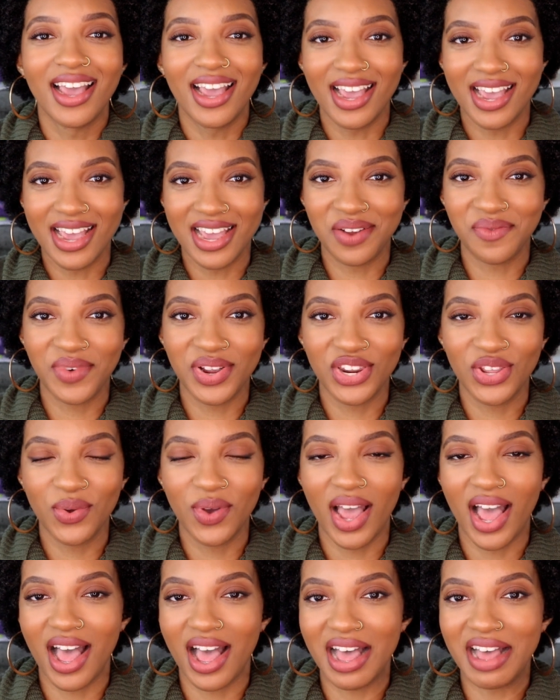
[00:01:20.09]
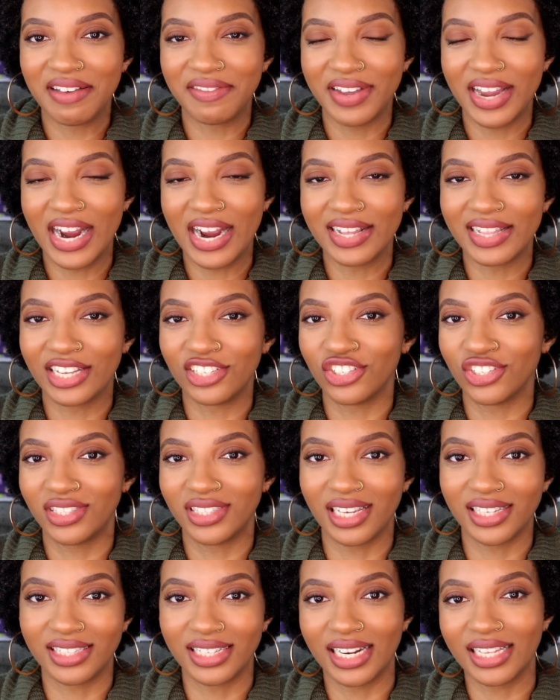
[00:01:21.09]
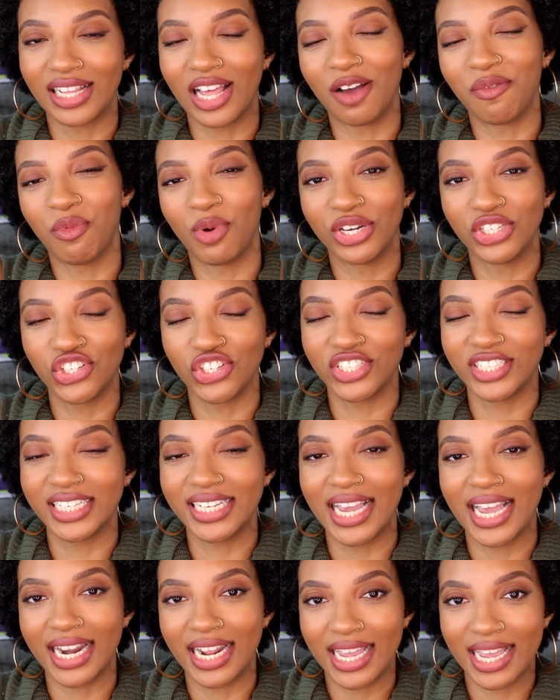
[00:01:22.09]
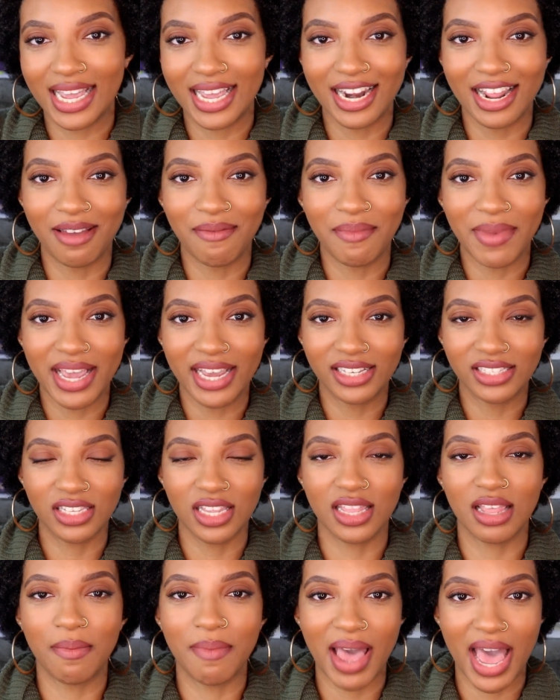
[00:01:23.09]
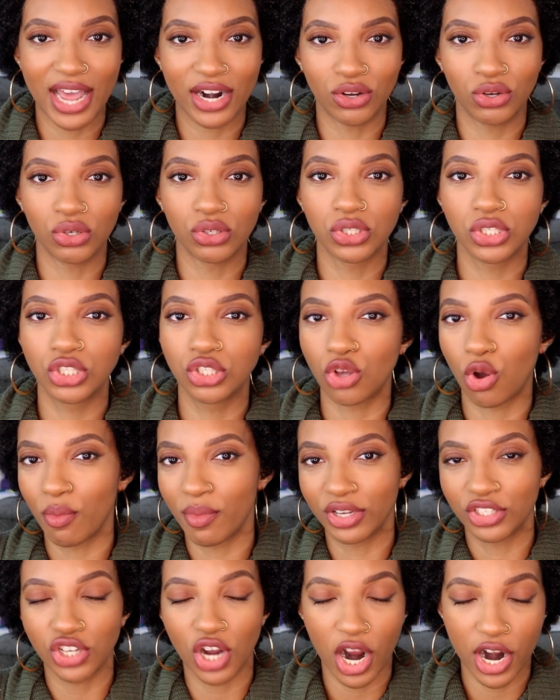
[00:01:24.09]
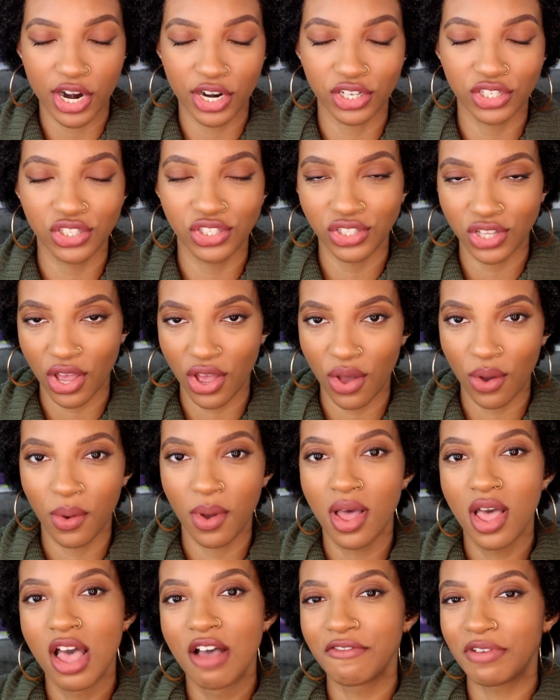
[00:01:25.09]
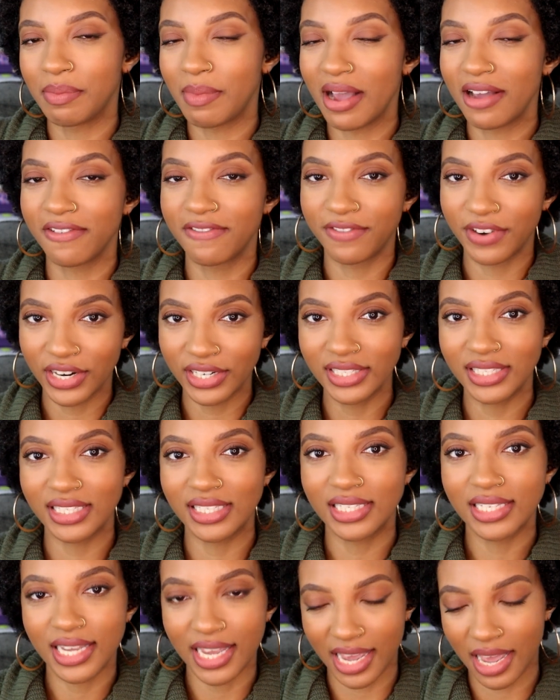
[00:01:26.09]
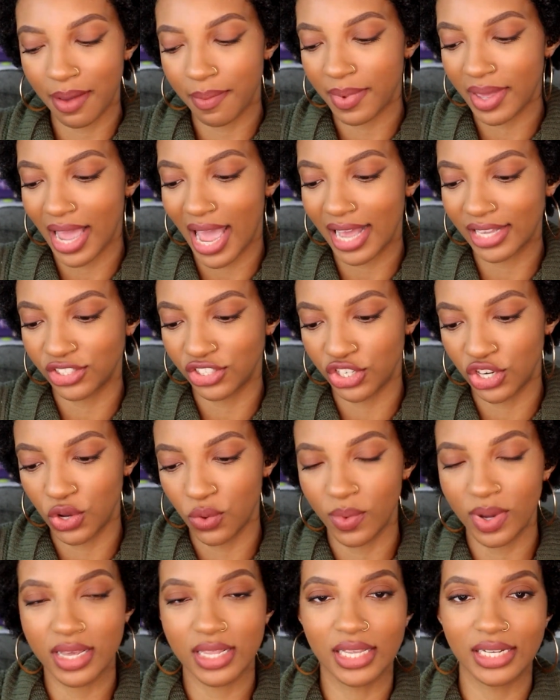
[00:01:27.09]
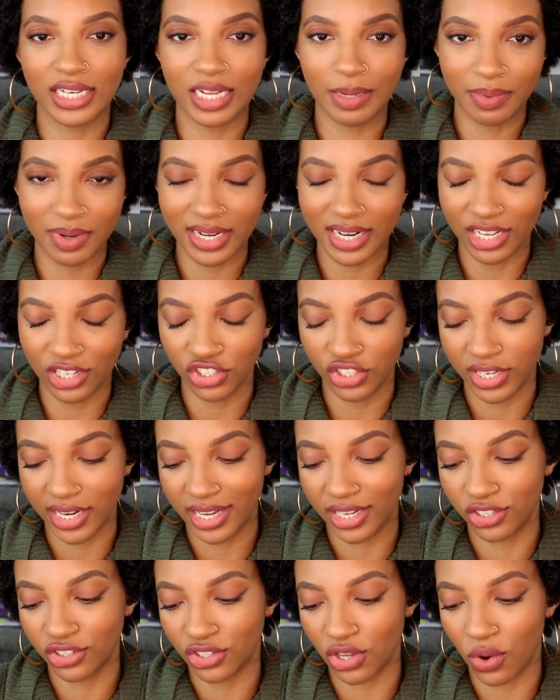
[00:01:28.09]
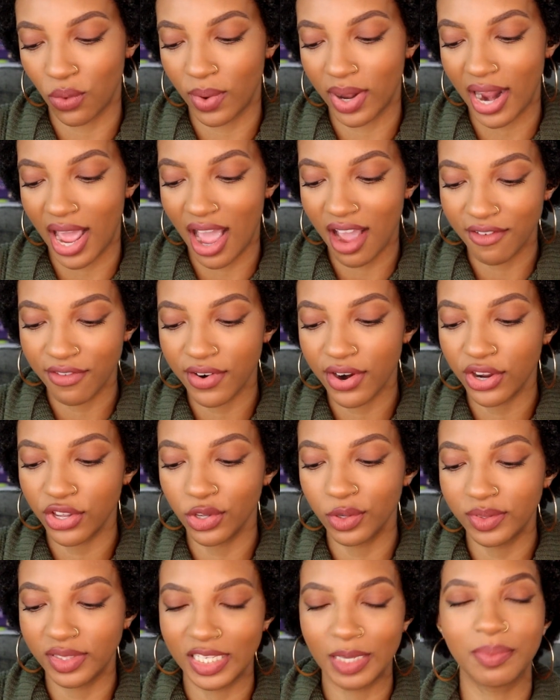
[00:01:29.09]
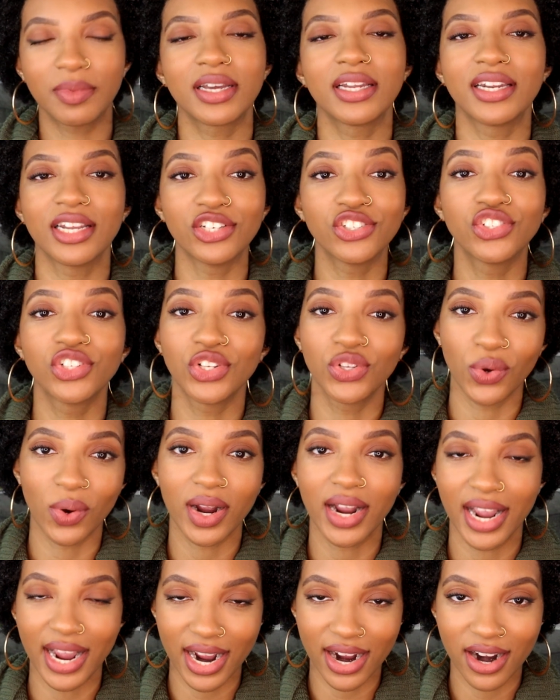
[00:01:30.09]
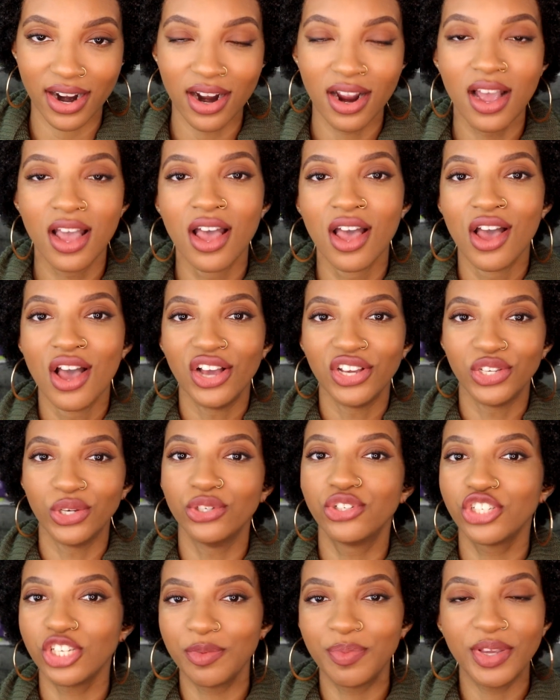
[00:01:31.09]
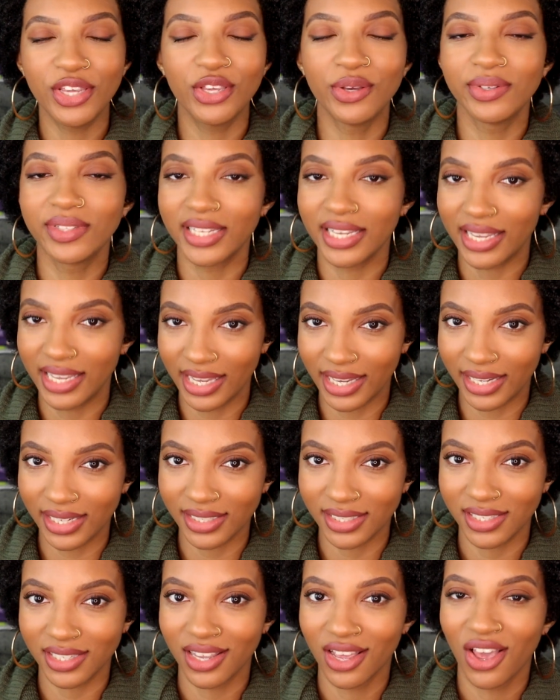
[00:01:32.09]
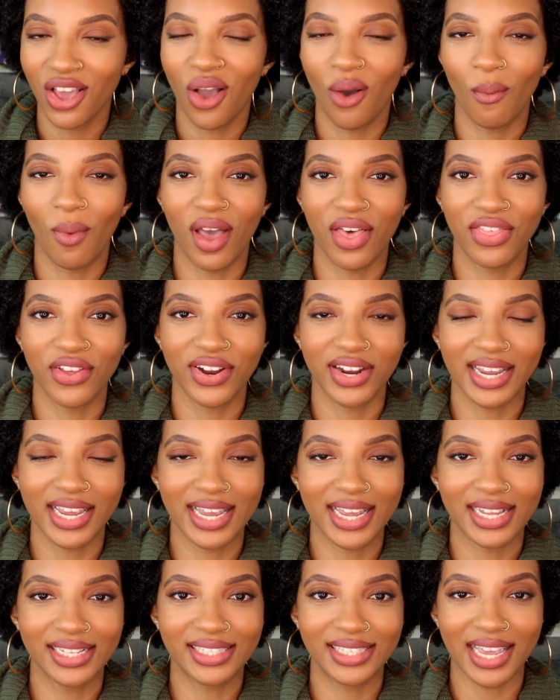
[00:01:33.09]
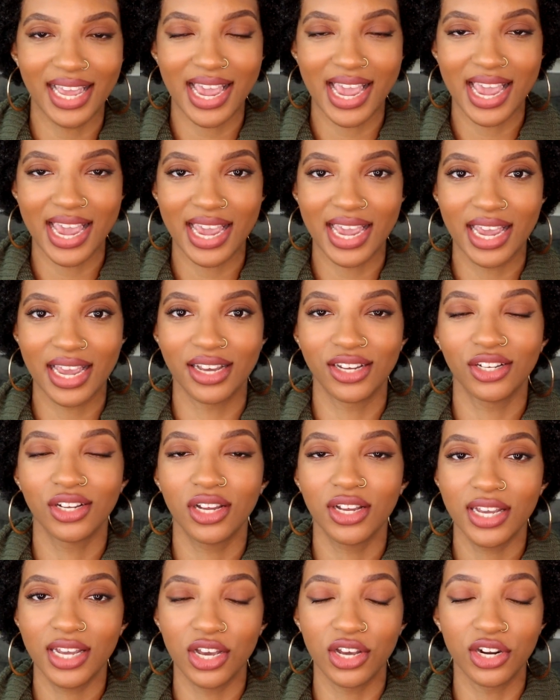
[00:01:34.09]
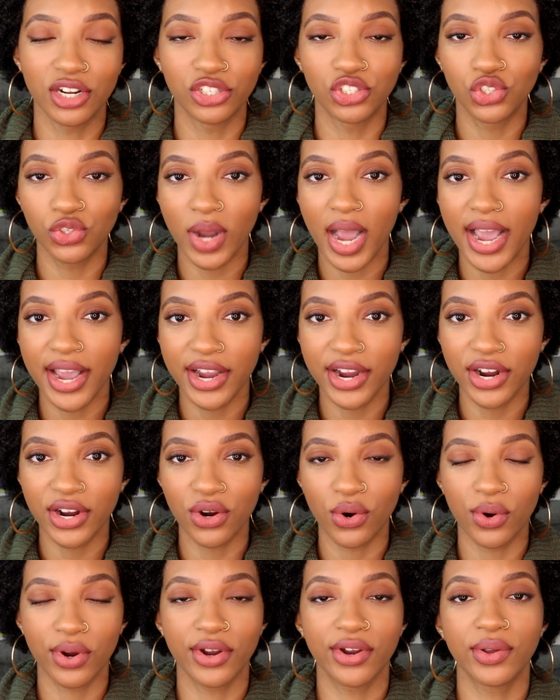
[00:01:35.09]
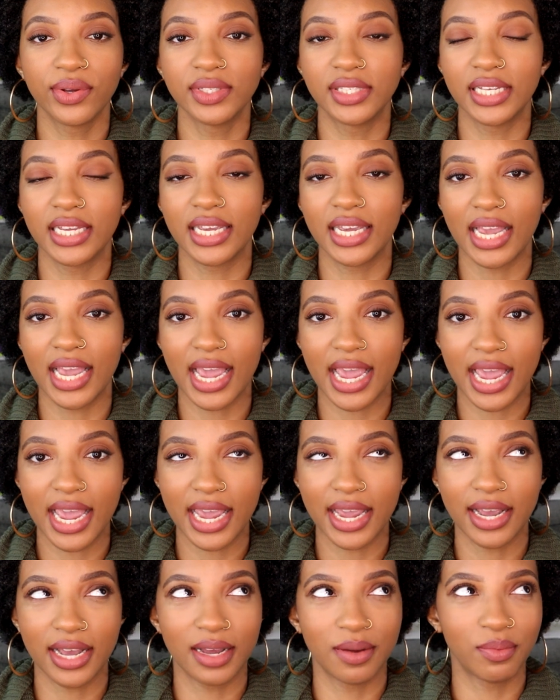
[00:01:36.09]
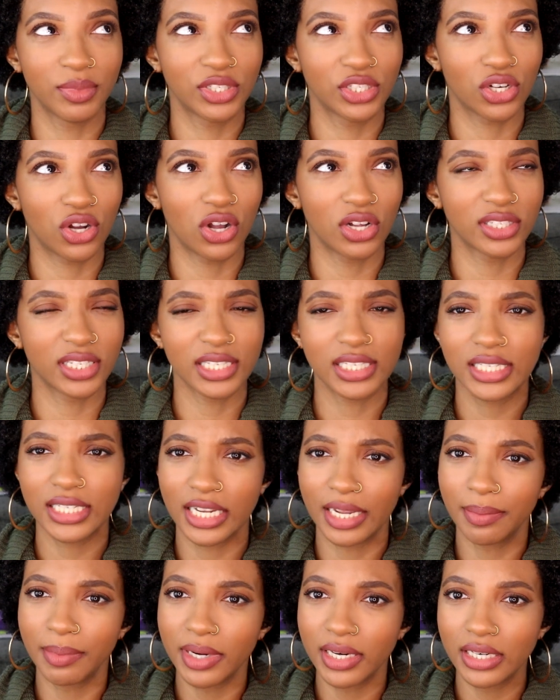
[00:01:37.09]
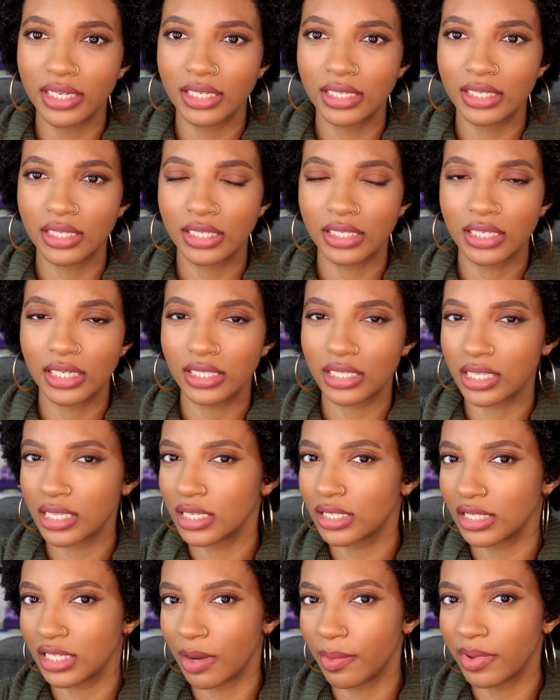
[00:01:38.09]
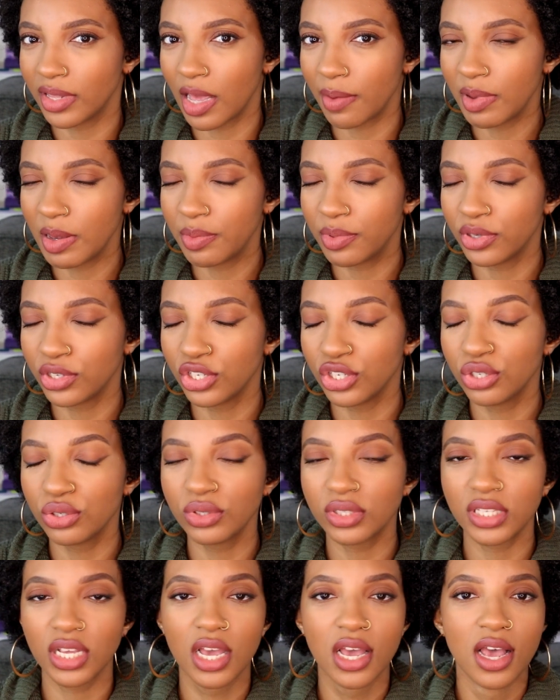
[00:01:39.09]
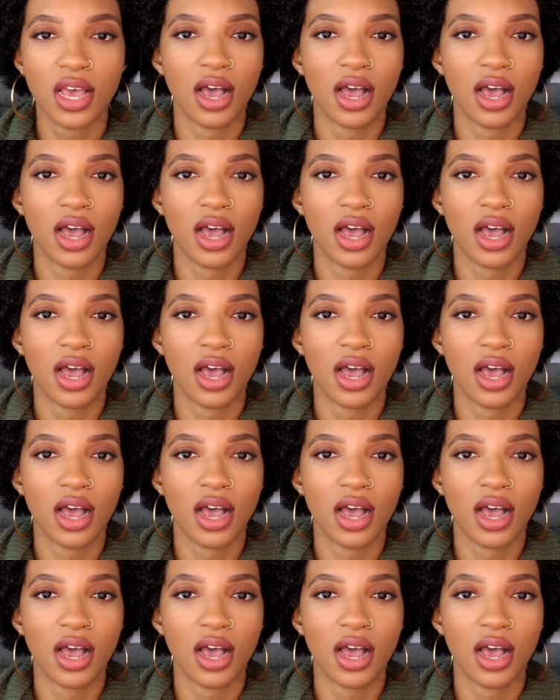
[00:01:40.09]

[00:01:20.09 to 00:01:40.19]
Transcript: And when you have hair that just doesn't allow moisture to get in, it makes the battle so much harder. So for my first tip, it has to do with deep conditioning. So whenever you deep condition your hair, you should be using heat, whether it's a hooded dryer or you're using a what's it called, a steamer. Is it the steamer that people use?